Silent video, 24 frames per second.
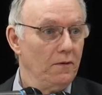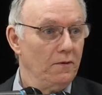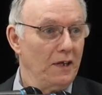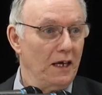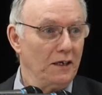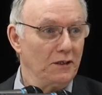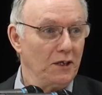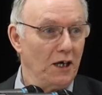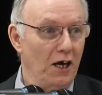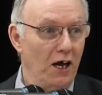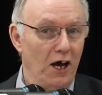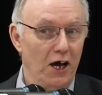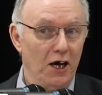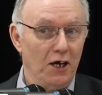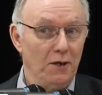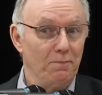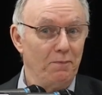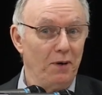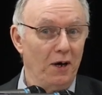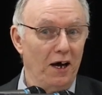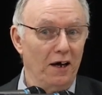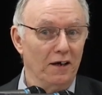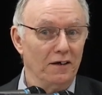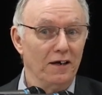That's a hard
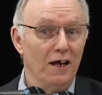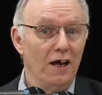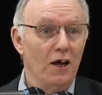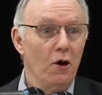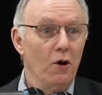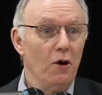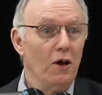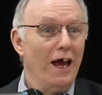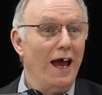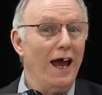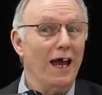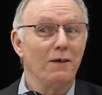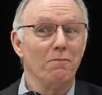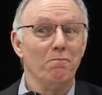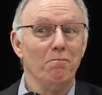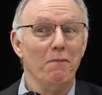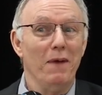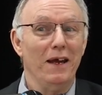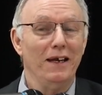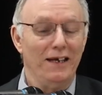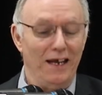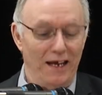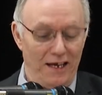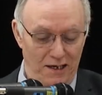part,
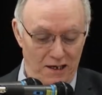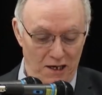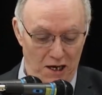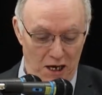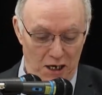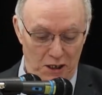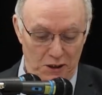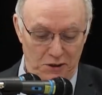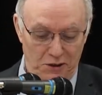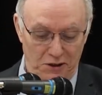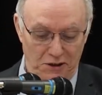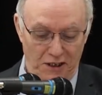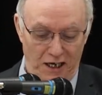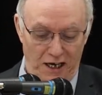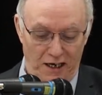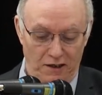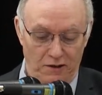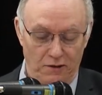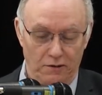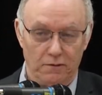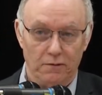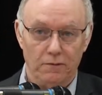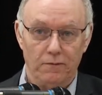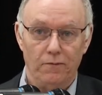admitting our
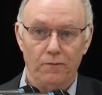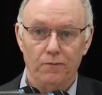sin.